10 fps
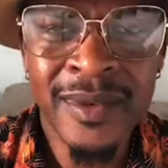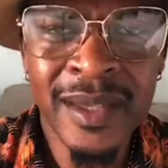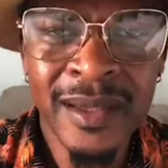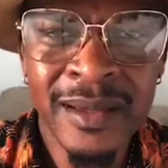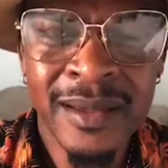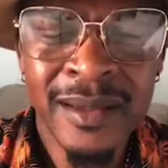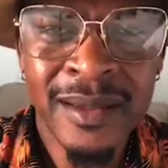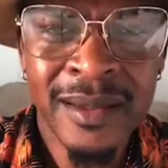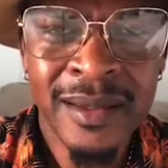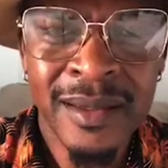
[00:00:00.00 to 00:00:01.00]
You see?
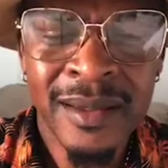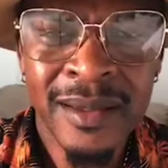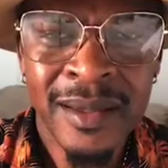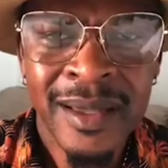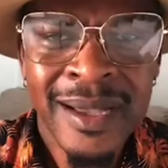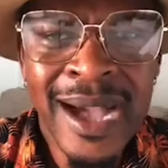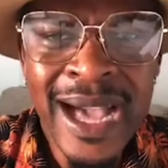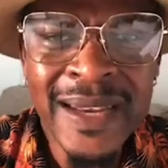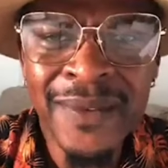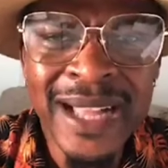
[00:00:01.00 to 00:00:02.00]

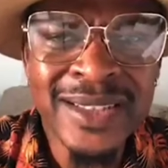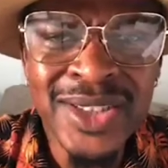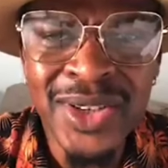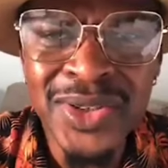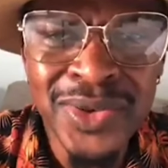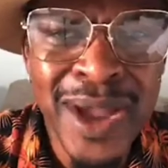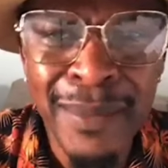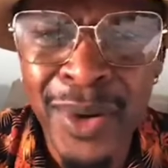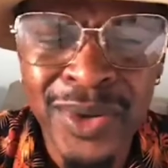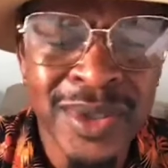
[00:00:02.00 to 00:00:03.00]
Carnival just
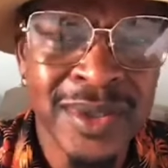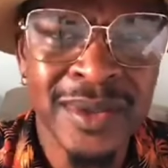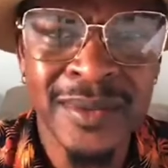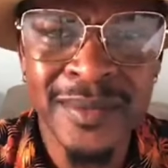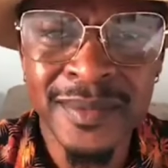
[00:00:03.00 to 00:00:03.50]
ram out.